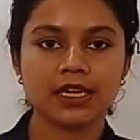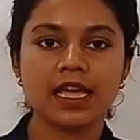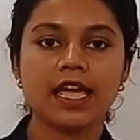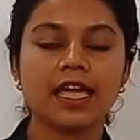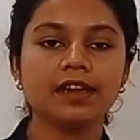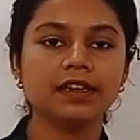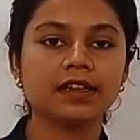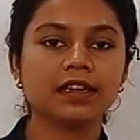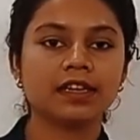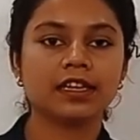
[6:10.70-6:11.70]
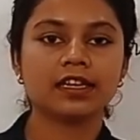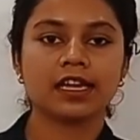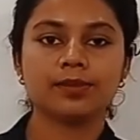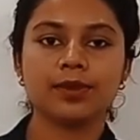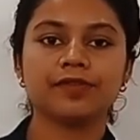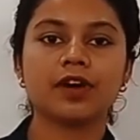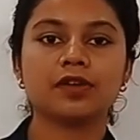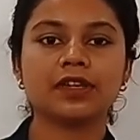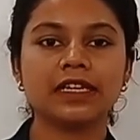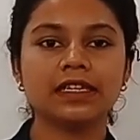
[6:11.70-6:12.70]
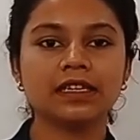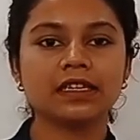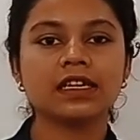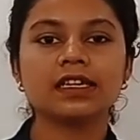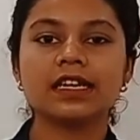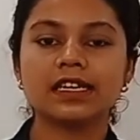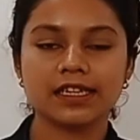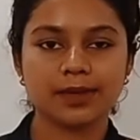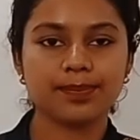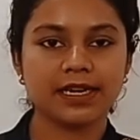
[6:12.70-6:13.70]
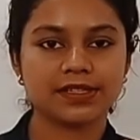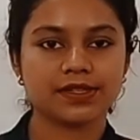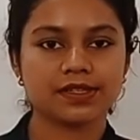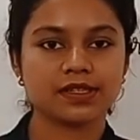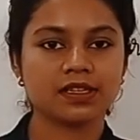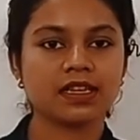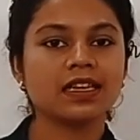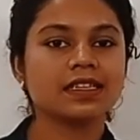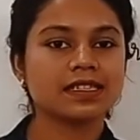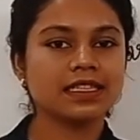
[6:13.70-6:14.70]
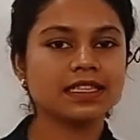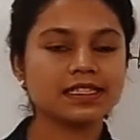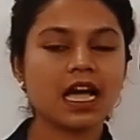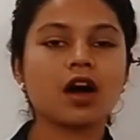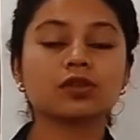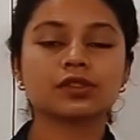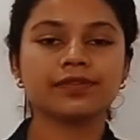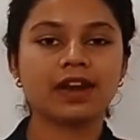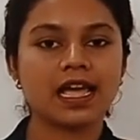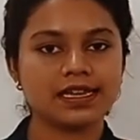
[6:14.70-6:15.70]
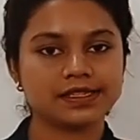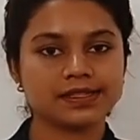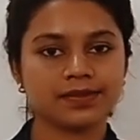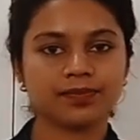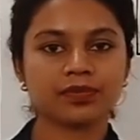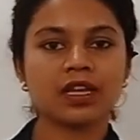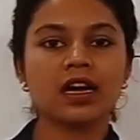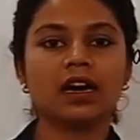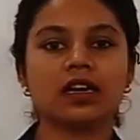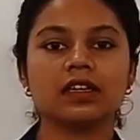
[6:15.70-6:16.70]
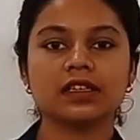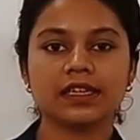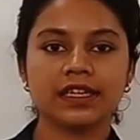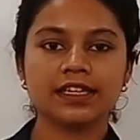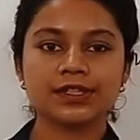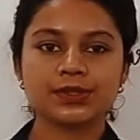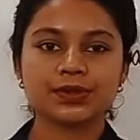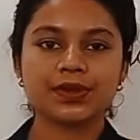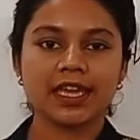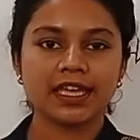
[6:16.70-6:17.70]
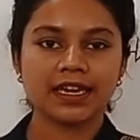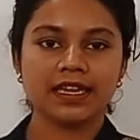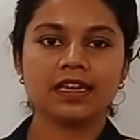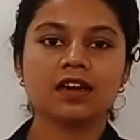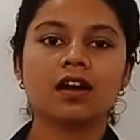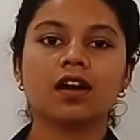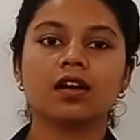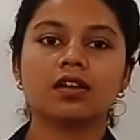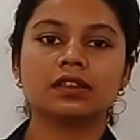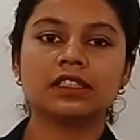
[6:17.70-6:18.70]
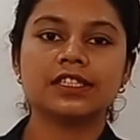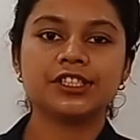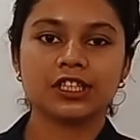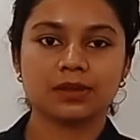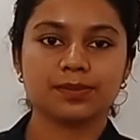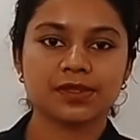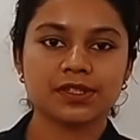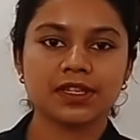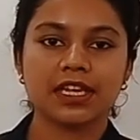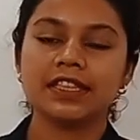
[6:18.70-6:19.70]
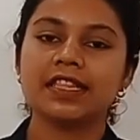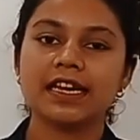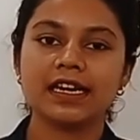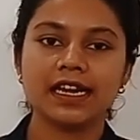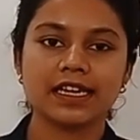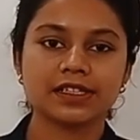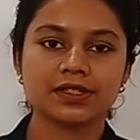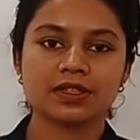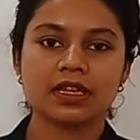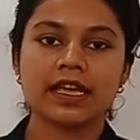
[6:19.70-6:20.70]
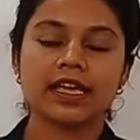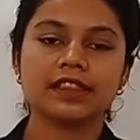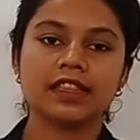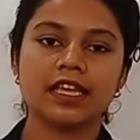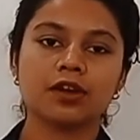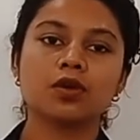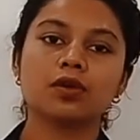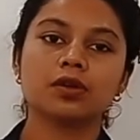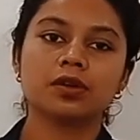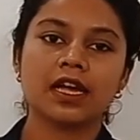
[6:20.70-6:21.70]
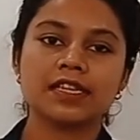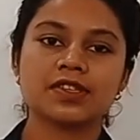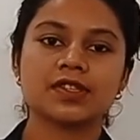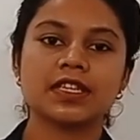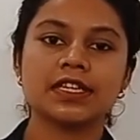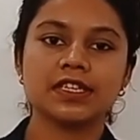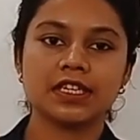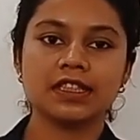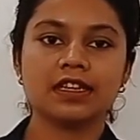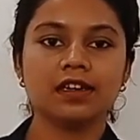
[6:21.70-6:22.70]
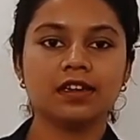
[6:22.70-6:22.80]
and it can be found in dirty places. See, these houseflies, it is to carry the germs in their legs, and they go and sit in the